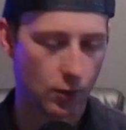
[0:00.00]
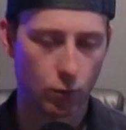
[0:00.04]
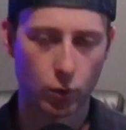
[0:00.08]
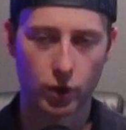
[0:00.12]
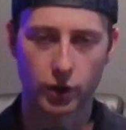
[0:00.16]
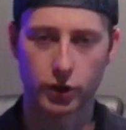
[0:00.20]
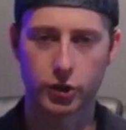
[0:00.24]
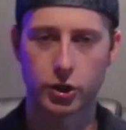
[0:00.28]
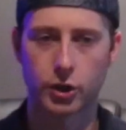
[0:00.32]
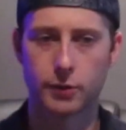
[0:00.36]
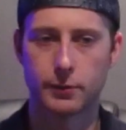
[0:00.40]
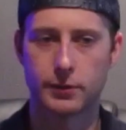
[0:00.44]

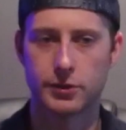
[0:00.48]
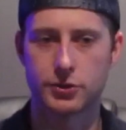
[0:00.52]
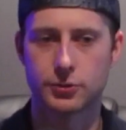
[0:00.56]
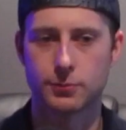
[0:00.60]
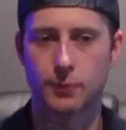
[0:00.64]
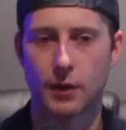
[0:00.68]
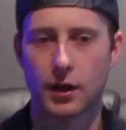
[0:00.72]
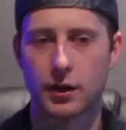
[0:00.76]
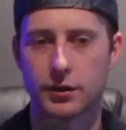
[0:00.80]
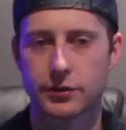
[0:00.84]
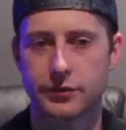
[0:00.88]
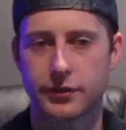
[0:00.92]
what Kirby
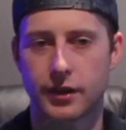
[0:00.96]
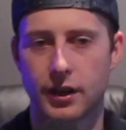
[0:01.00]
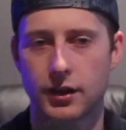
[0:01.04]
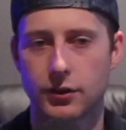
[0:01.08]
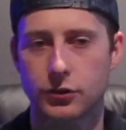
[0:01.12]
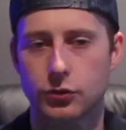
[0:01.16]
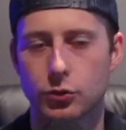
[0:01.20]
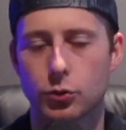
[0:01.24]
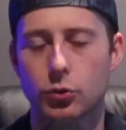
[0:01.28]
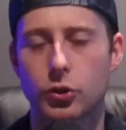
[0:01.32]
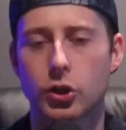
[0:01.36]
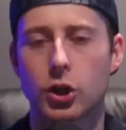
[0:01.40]
Smart
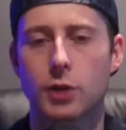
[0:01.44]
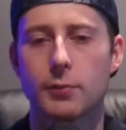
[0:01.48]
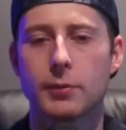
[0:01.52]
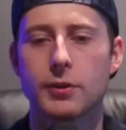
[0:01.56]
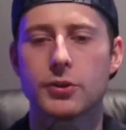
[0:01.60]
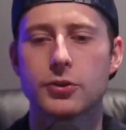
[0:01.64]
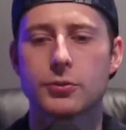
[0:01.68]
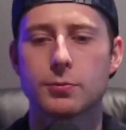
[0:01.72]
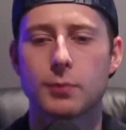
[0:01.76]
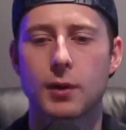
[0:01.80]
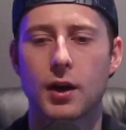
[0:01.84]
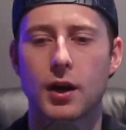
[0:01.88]
said. So
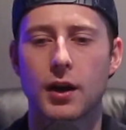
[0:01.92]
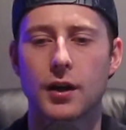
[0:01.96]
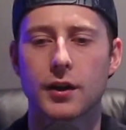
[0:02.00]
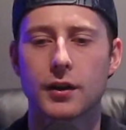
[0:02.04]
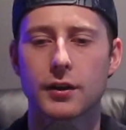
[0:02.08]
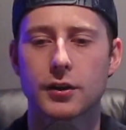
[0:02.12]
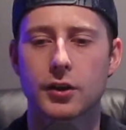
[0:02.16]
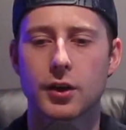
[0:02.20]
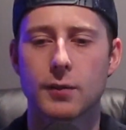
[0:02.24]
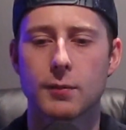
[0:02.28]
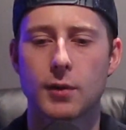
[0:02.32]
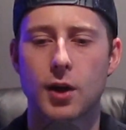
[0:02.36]
Kirby
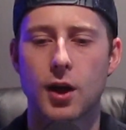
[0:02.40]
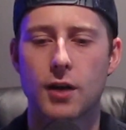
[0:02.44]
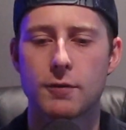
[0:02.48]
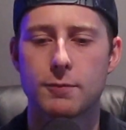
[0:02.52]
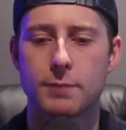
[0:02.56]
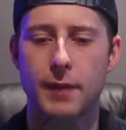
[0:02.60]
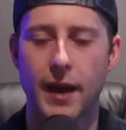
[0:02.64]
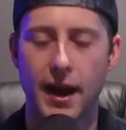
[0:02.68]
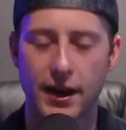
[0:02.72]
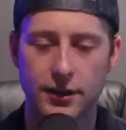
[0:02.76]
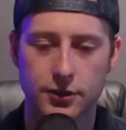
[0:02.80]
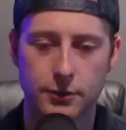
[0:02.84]
Smart, coming
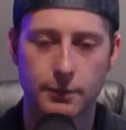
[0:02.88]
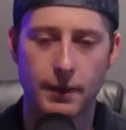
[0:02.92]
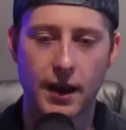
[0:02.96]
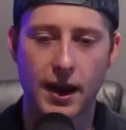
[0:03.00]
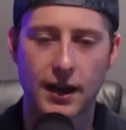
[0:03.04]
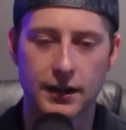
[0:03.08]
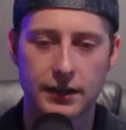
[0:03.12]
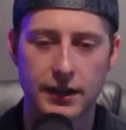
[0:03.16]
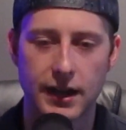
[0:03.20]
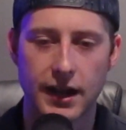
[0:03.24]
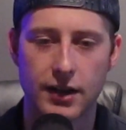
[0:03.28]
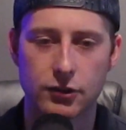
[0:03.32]
off
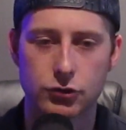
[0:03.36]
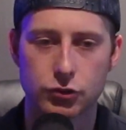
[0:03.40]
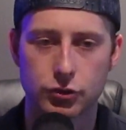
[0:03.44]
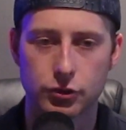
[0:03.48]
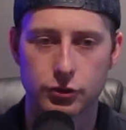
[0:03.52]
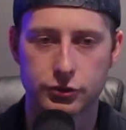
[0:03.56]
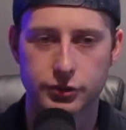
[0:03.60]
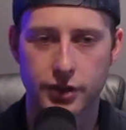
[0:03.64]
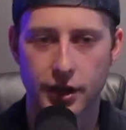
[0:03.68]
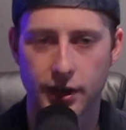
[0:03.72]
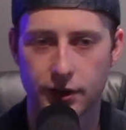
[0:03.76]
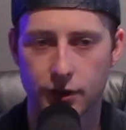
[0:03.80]
back-to-back
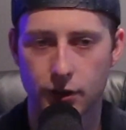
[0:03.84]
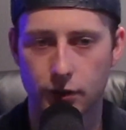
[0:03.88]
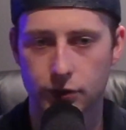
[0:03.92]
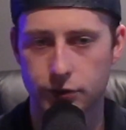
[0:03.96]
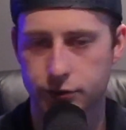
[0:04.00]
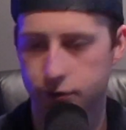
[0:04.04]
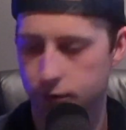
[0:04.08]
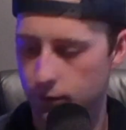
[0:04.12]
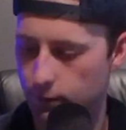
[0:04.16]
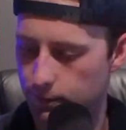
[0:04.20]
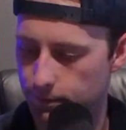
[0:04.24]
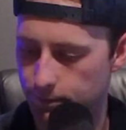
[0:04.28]
national
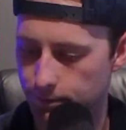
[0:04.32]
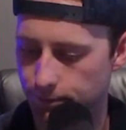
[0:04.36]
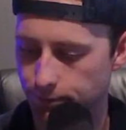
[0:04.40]
titles,